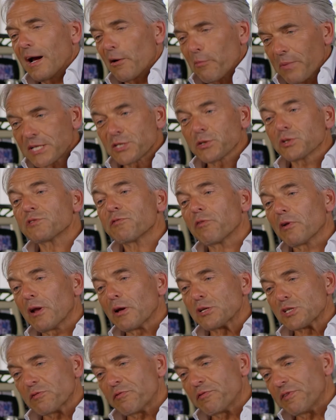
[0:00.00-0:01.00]
our rituals
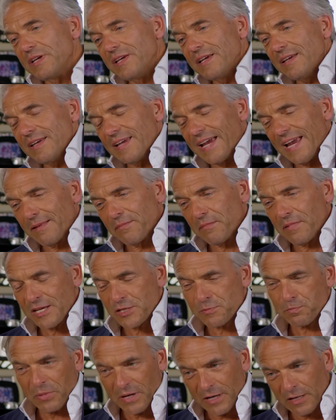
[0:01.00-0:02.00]
philosophy, and
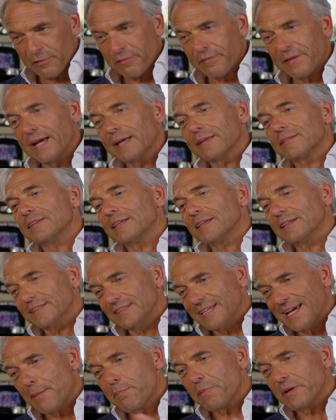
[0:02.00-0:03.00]
as part of that,
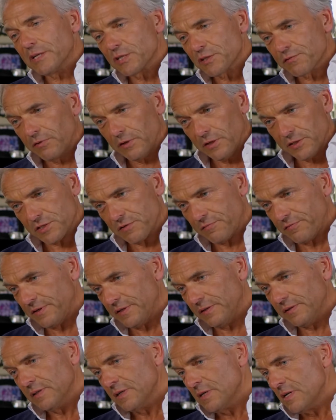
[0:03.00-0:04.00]
the happiness
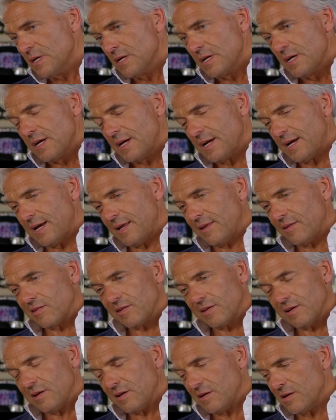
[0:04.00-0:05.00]
philosophy. And
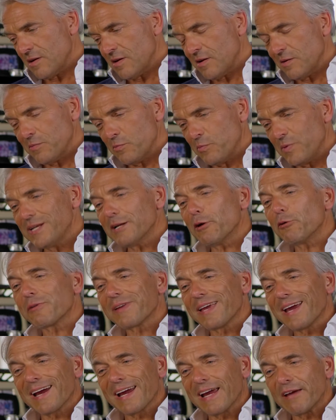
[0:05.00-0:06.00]
we
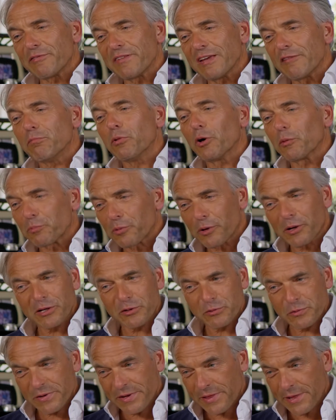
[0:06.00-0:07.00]
don't care if they've bought
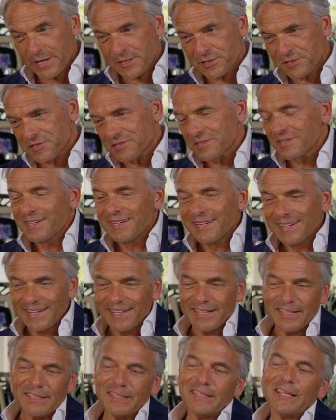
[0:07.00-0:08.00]
product with us.
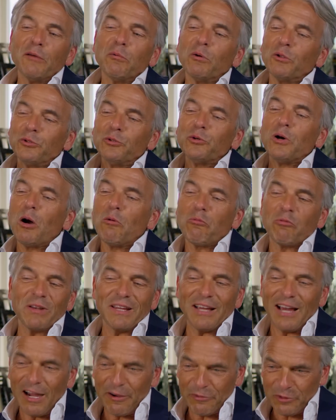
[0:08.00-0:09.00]
They will do
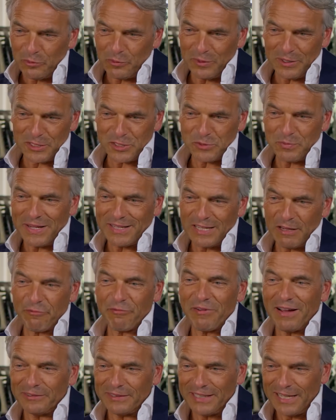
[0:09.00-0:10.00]
hopefully afterwards when they
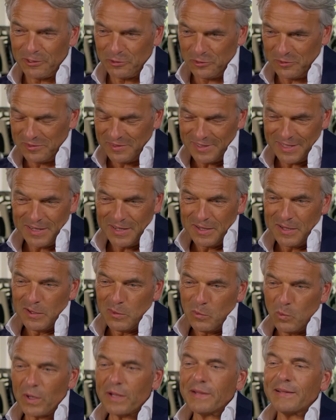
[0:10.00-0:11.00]
find out
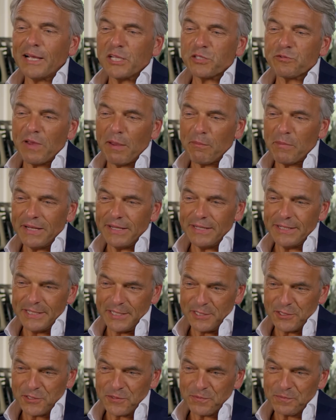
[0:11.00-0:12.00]
what a nice family it
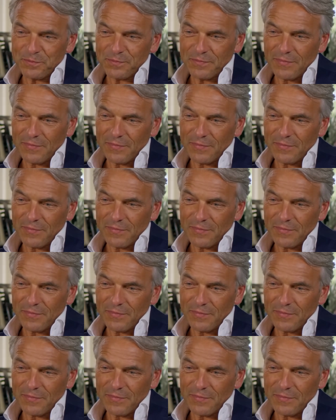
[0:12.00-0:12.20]
is.